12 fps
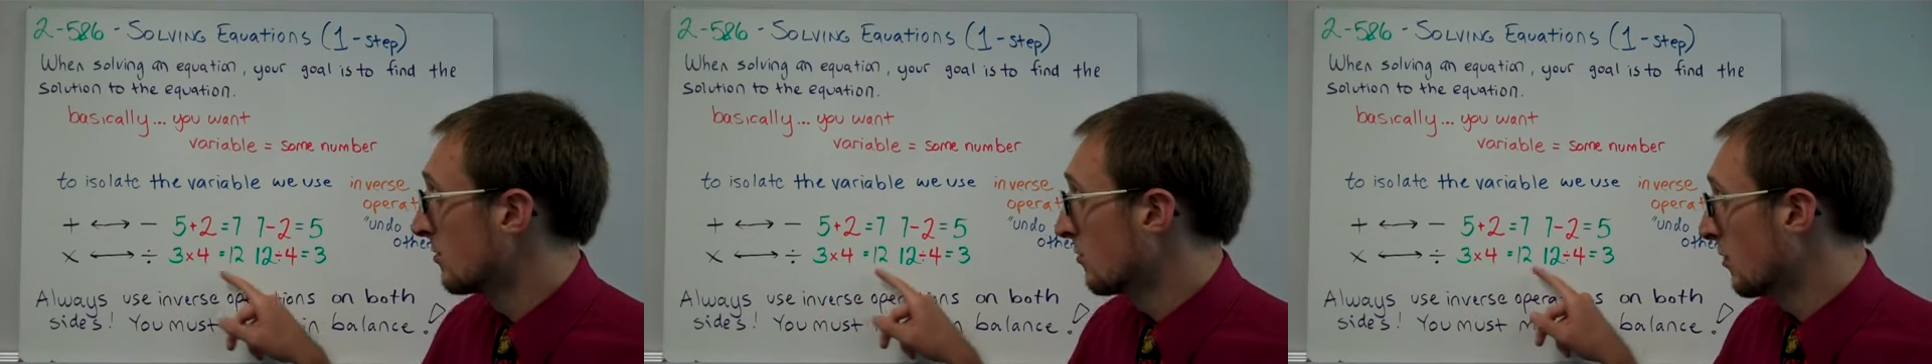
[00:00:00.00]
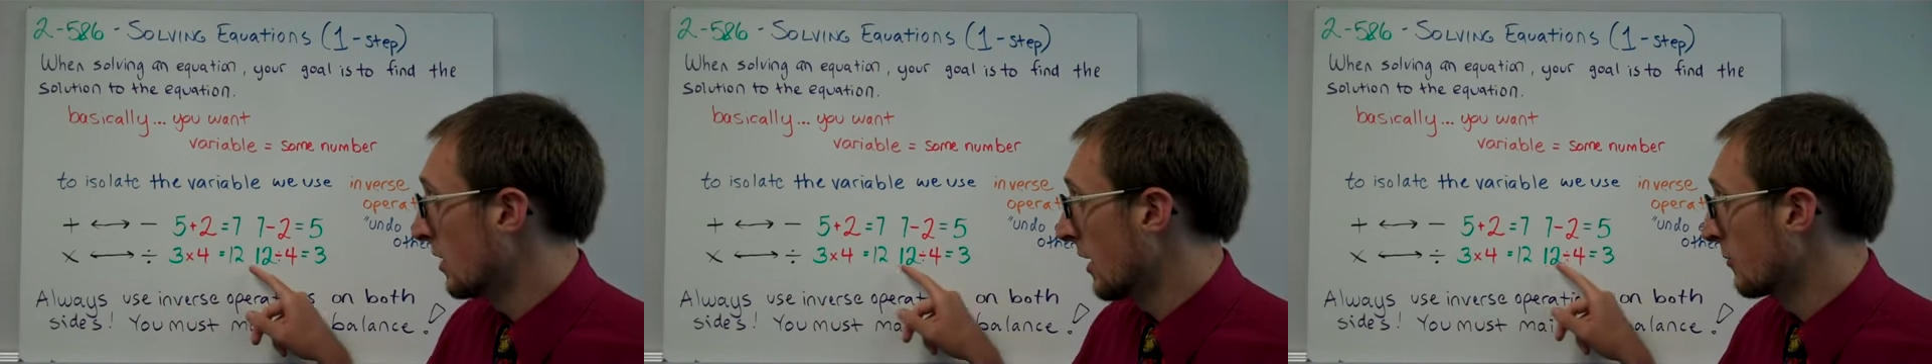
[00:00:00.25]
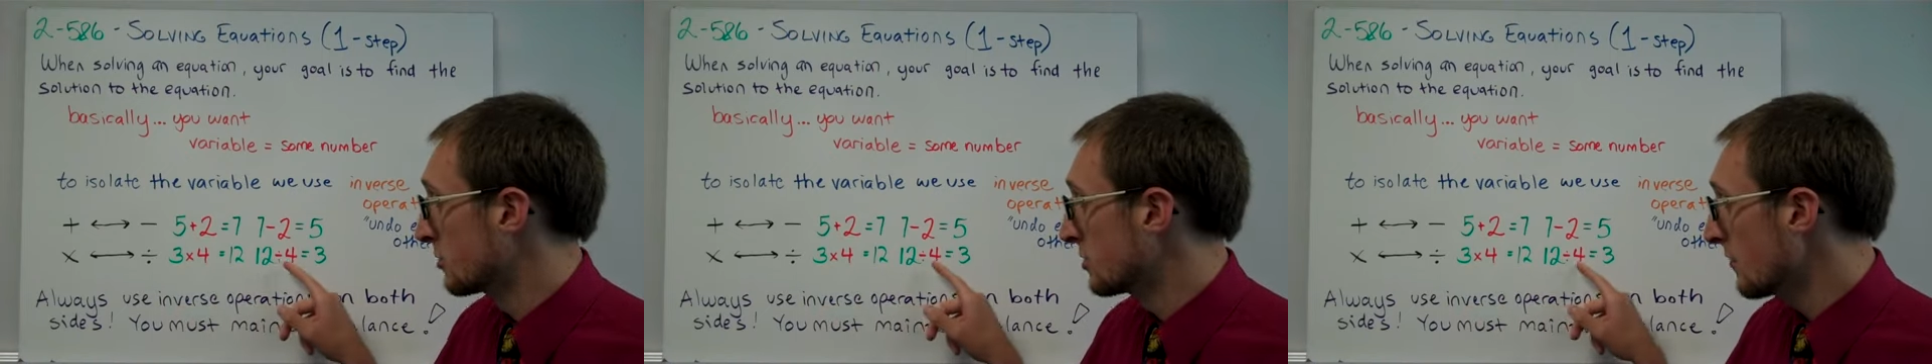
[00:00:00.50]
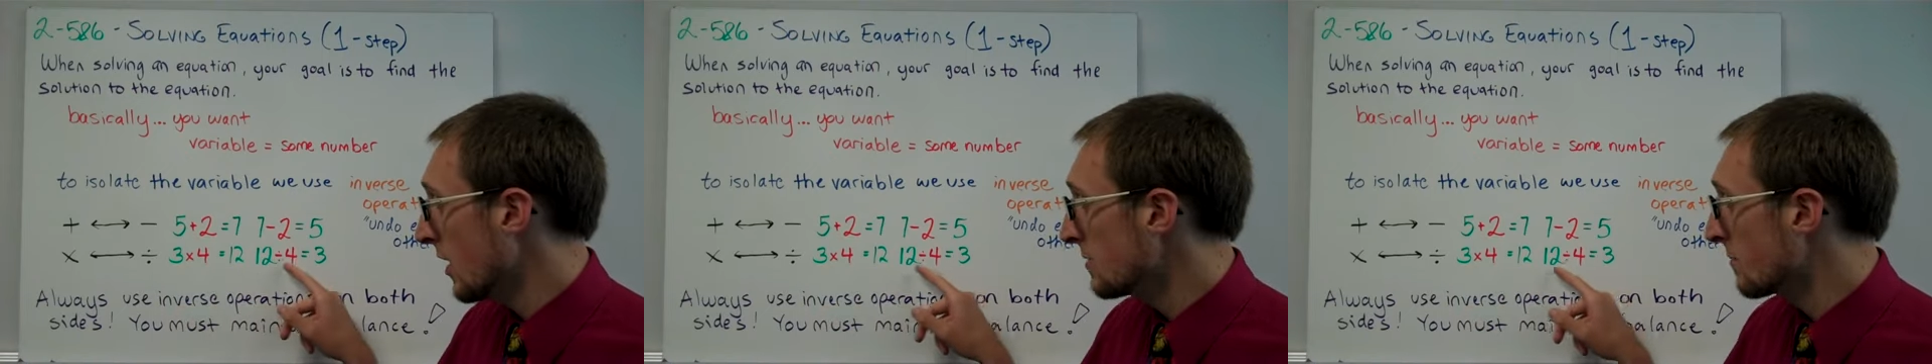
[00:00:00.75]
well, I would
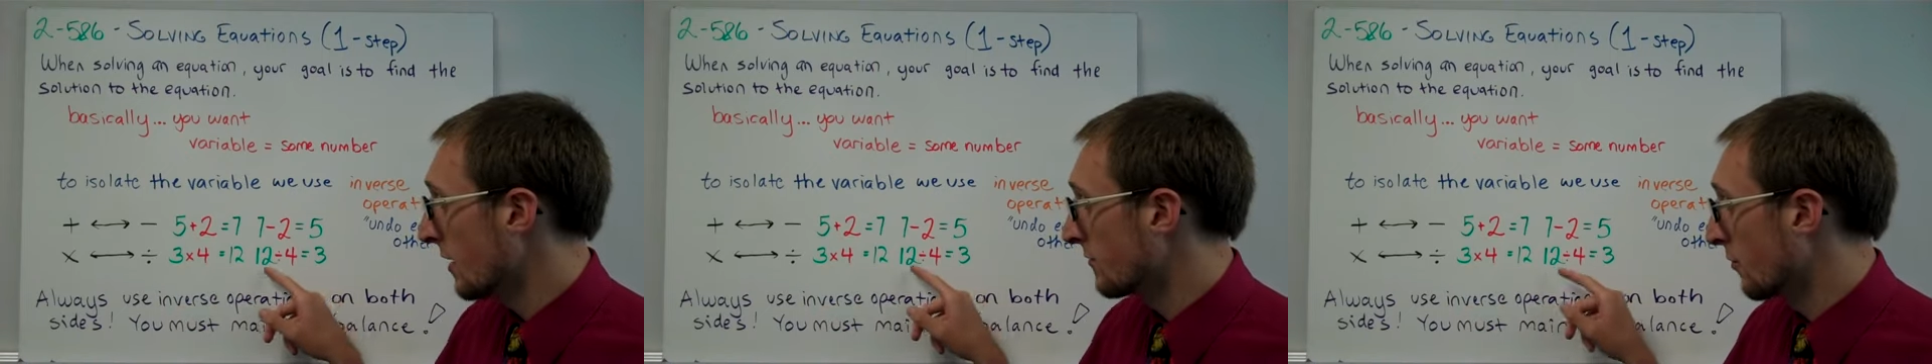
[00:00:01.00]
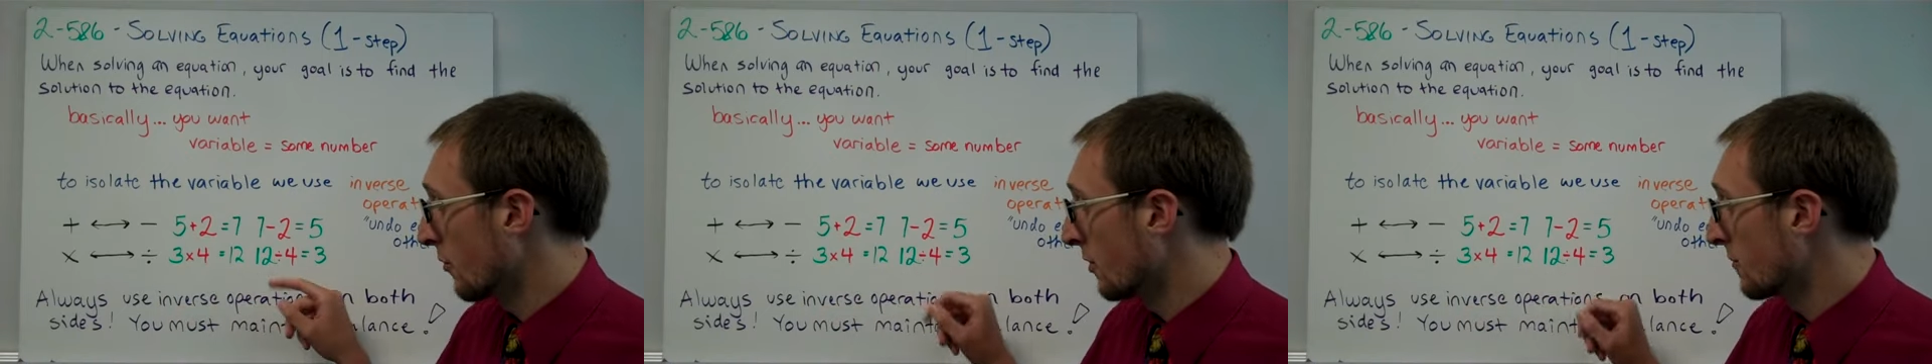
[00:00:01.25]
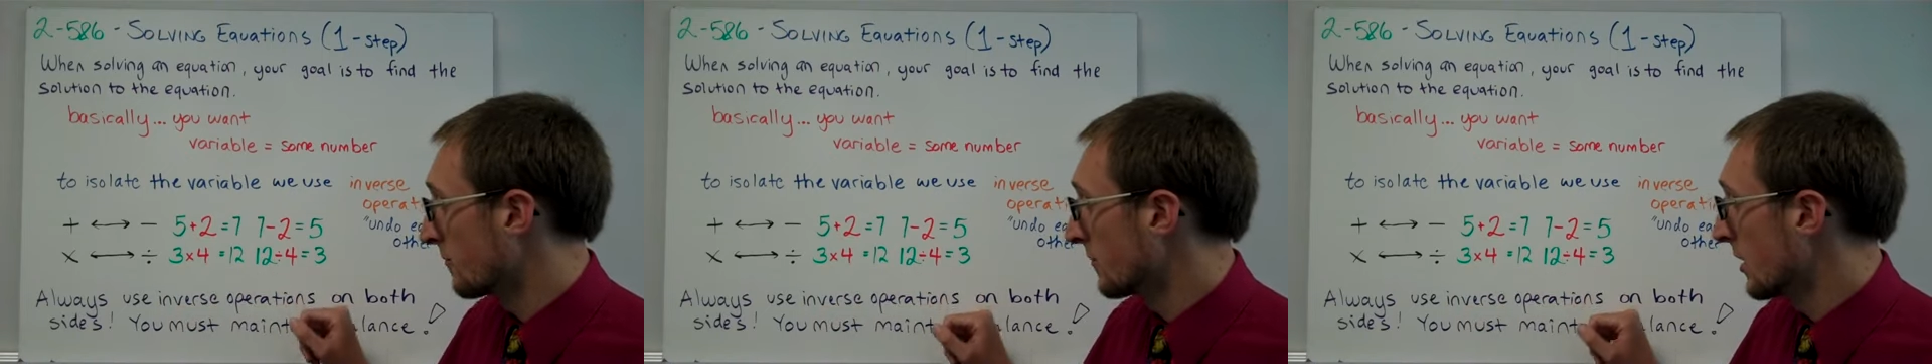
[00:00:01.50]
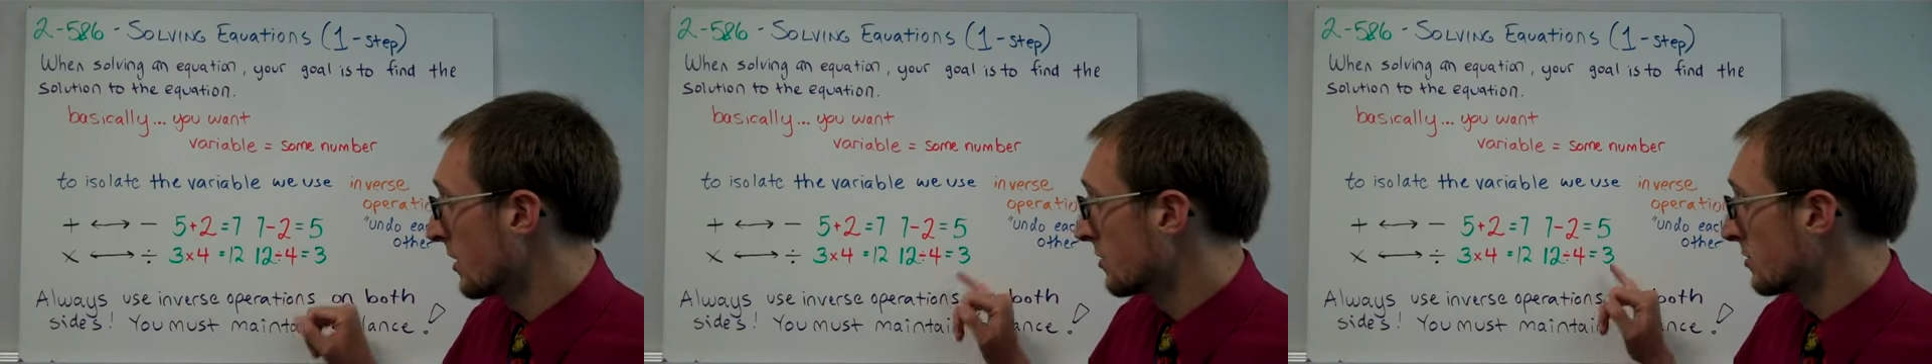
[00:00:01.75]
divide by 4.
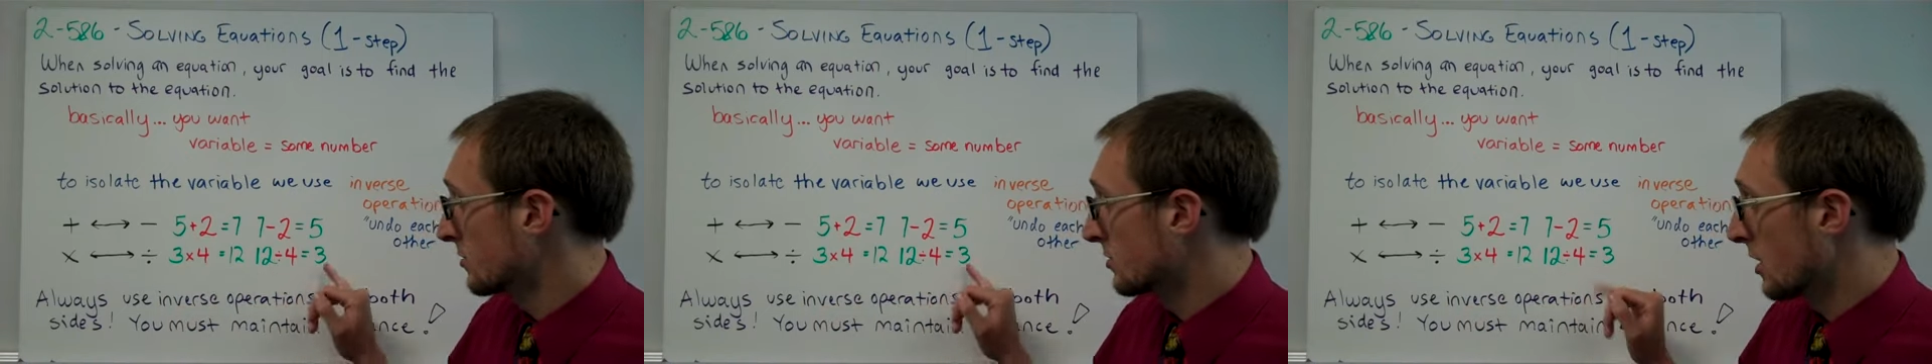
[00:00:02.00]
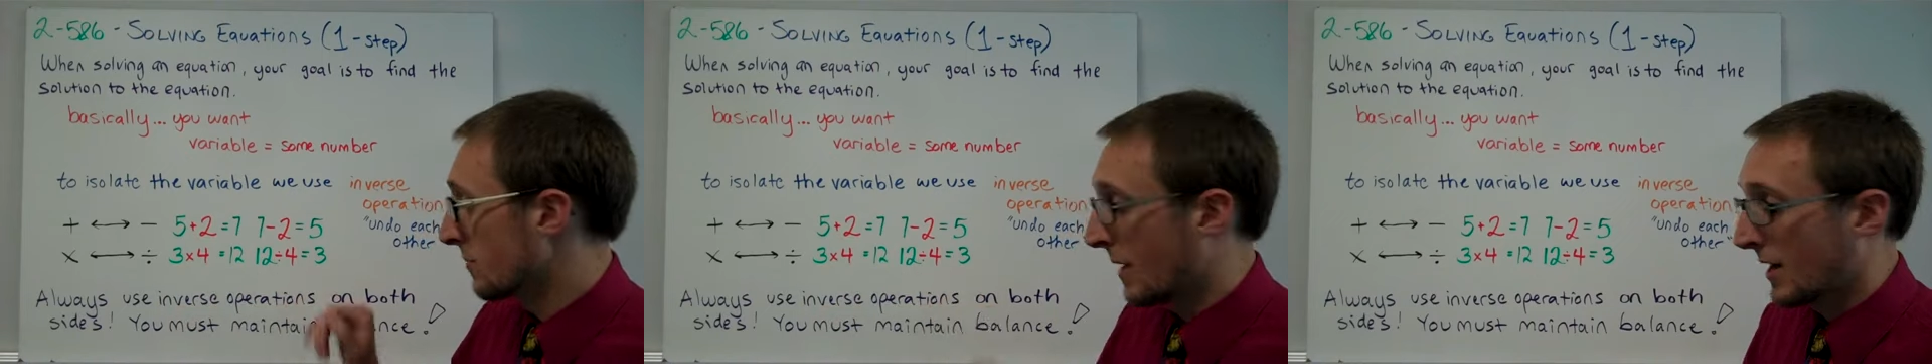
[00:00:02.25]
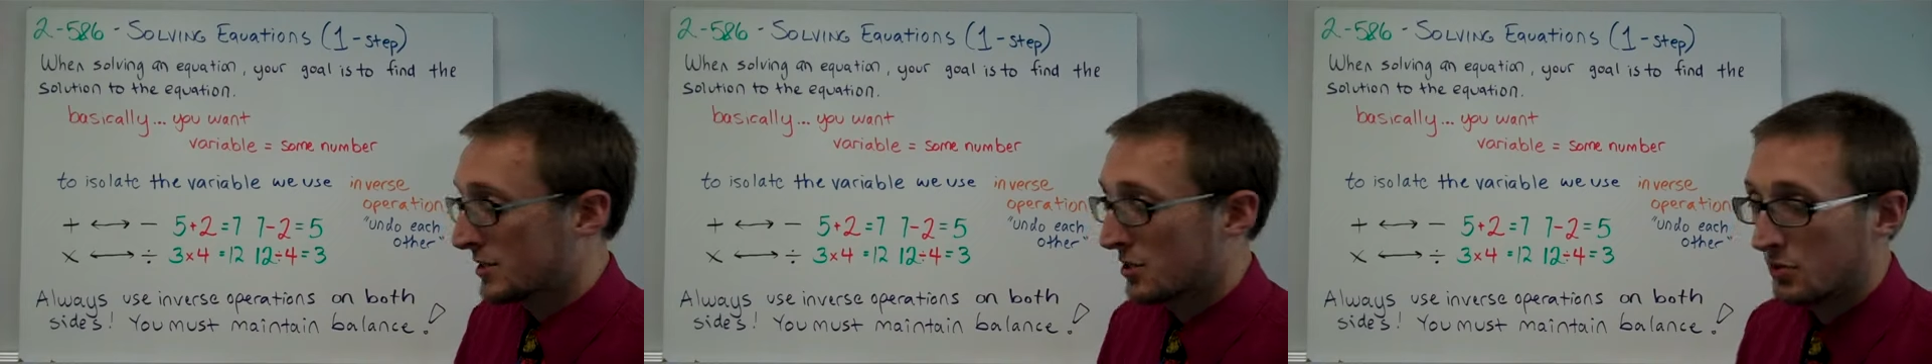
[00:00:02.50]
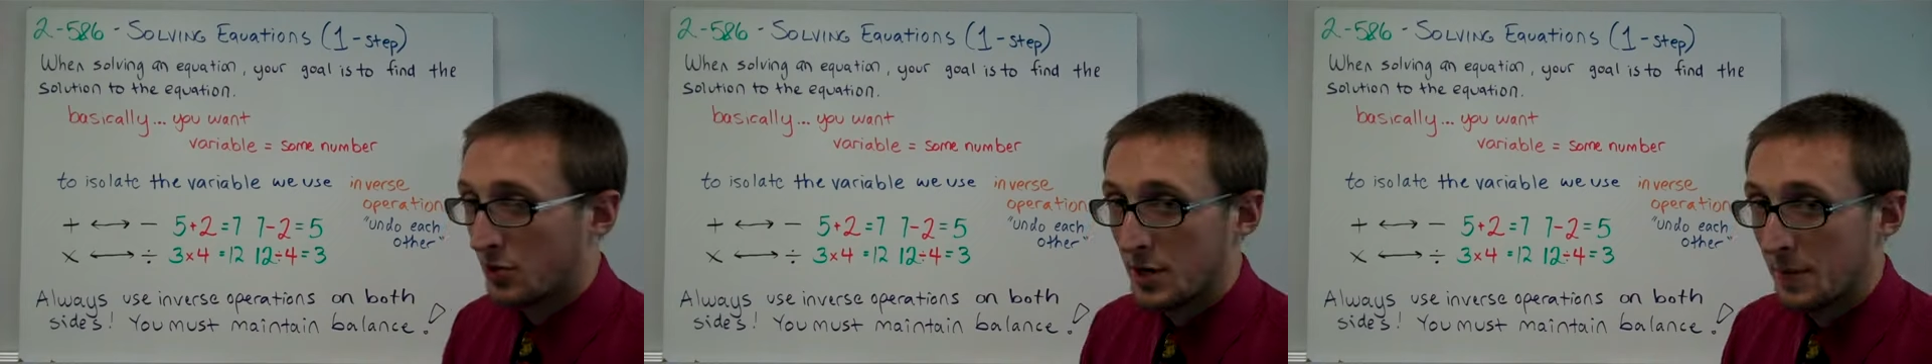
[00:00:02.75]
Let's get back
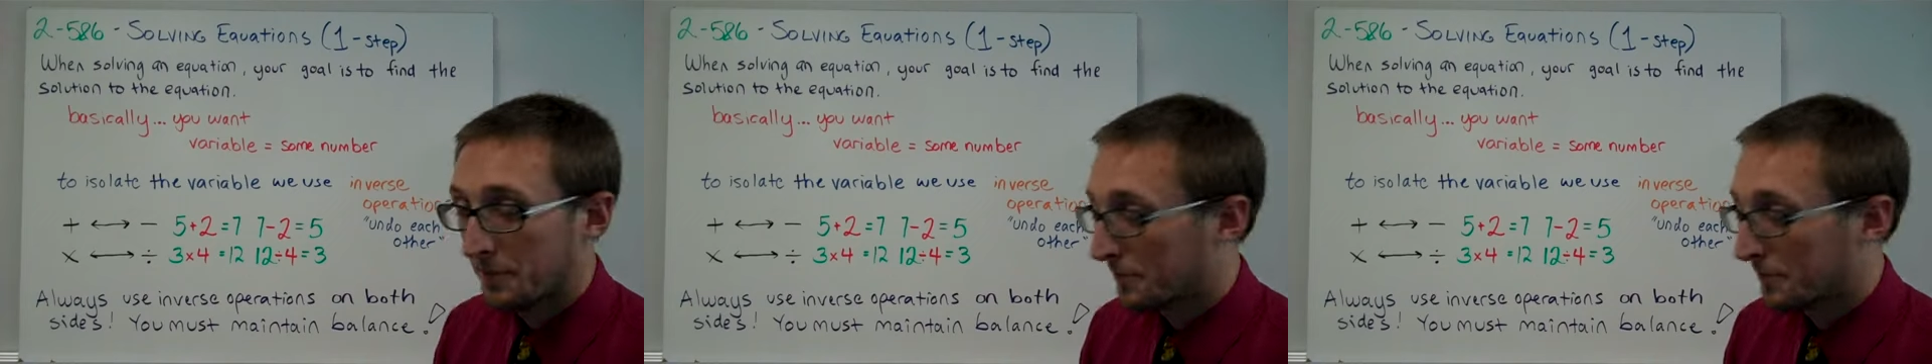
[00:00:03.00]
to 3.